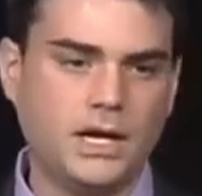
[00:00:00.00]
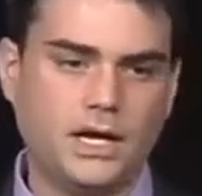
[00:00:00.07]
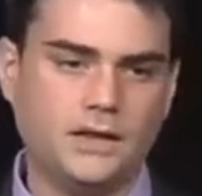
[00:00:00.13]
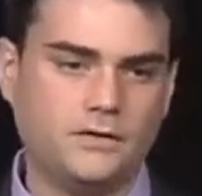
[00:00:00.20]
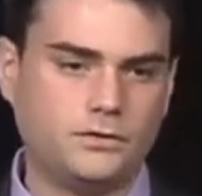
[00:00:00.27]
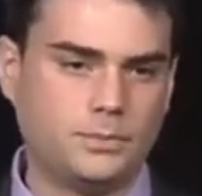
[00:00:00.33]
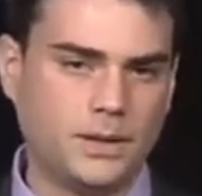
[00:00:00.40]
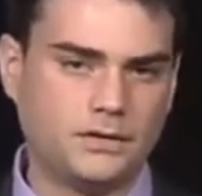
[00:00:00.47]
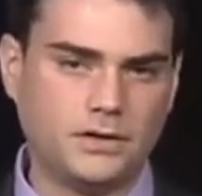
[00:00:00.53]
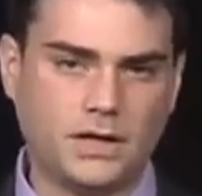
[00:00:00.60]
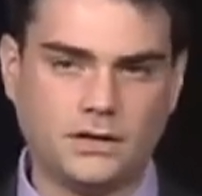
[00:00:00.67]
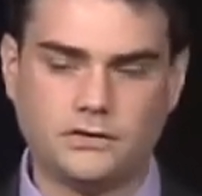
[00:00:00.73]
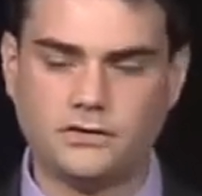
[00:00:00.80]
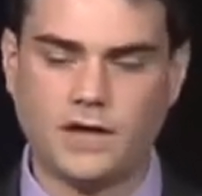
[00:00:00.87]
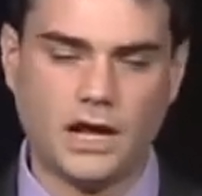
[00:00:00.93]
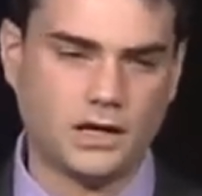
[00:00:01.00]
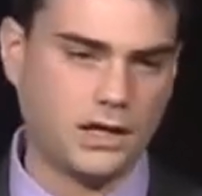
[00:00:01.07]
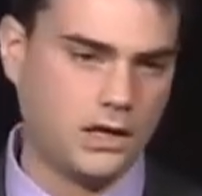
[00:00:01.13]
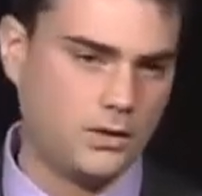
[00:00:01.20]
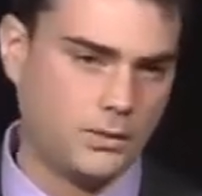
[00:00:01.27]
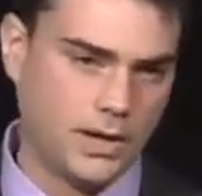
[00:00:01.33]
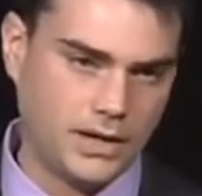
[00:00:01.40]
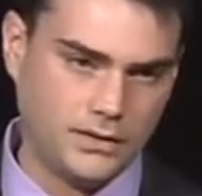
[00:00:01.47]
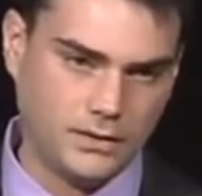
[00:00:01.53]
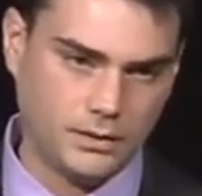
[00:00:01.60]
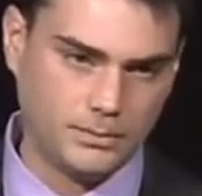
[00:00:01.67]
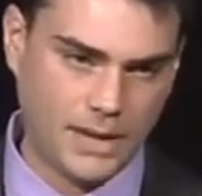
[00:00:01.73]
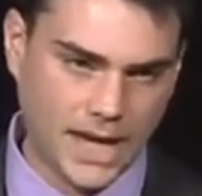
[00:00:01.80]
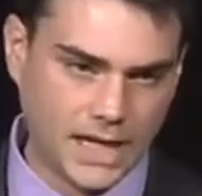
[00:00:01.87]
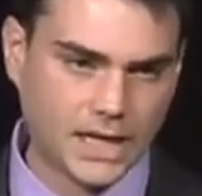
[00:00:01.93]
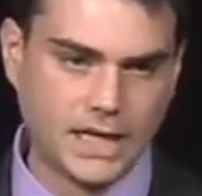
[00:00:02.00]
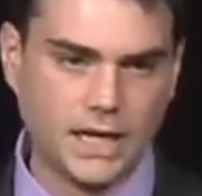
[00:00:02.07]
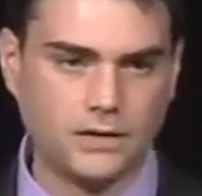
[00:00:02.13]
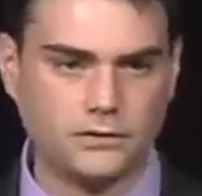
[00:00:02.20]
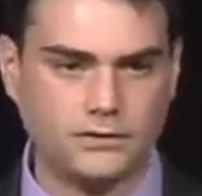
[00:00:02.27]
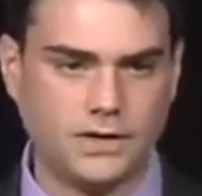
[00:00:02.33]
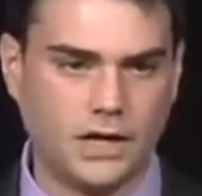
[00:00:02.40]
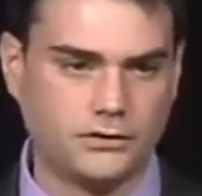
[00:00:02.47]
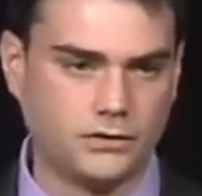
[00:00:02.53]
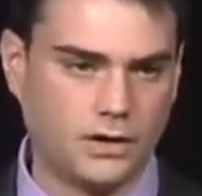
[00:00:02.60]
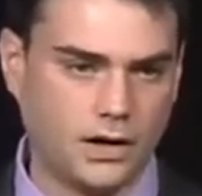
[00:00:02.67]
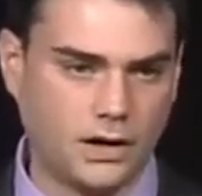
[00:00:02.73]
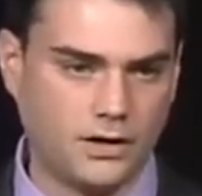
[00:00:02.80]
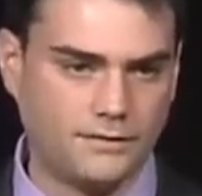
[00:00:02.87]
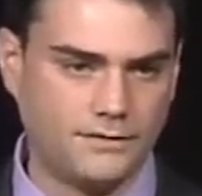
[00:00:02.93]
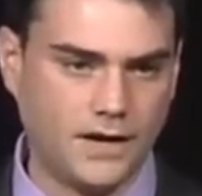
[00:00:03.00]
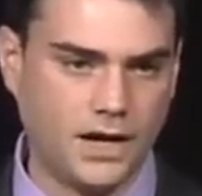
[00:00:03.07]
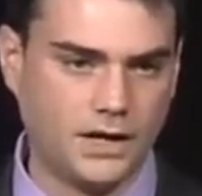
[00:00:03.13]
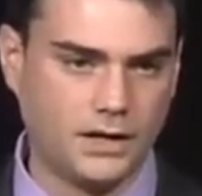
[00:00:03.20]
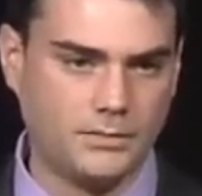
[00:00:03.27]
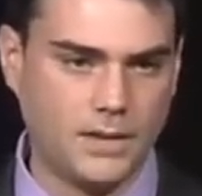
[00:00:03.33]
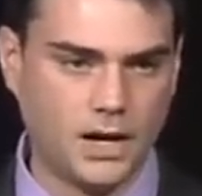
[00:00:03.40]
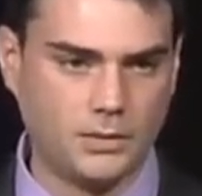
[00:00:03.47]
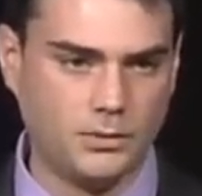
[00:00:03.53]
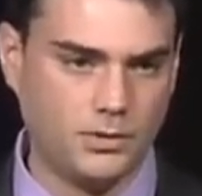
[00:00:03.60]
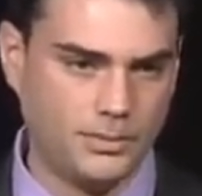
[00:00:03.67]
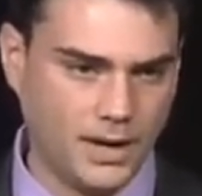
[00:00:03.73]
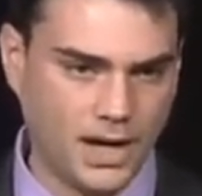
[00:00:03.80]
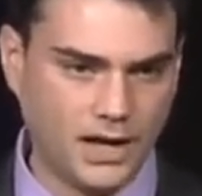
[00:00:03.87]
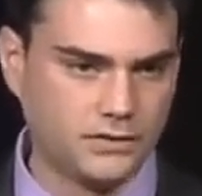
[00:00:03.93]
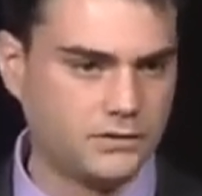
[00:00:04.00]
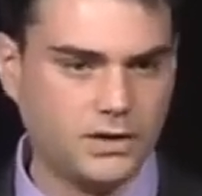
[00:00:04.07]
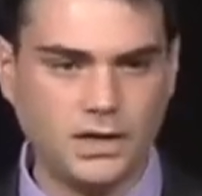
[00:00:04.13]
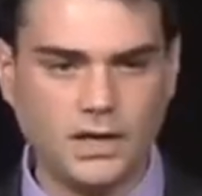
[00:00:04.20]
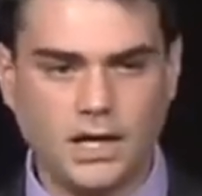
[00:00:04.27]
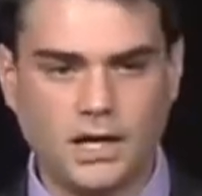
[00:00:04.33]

and they've spent it on stocking it away in their bank accounts of Yasser Arafat and Mahmoud Abbas,